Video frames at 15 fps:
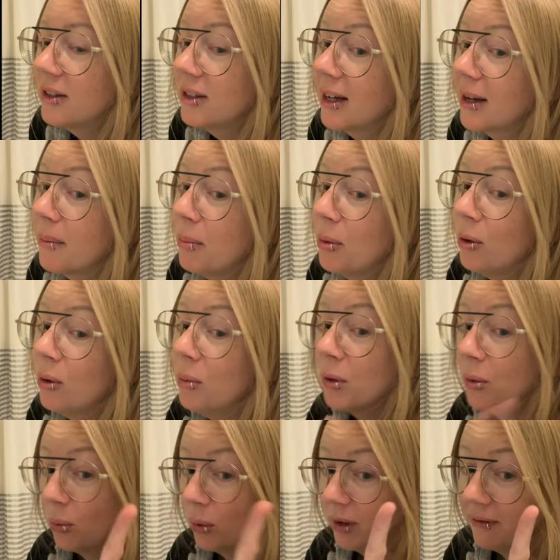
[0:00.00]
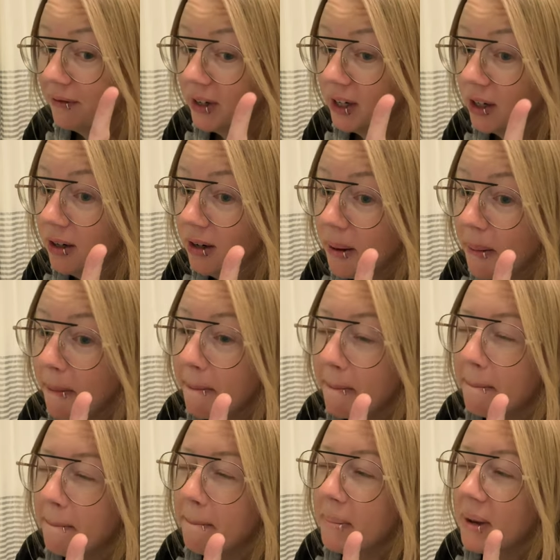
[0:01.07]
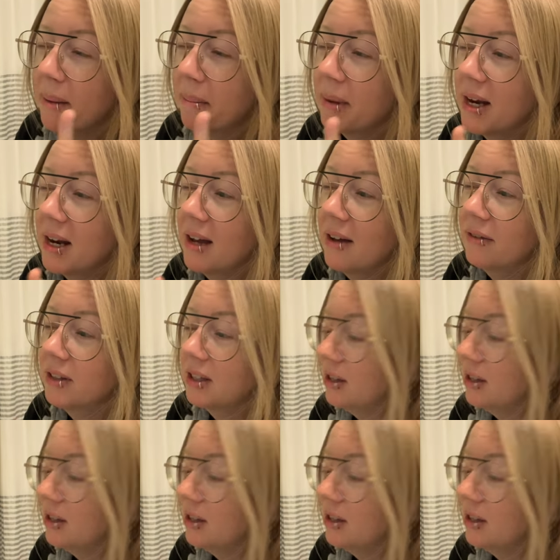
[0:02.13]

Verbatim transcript: I can pull with one finger, but I'm gonna have to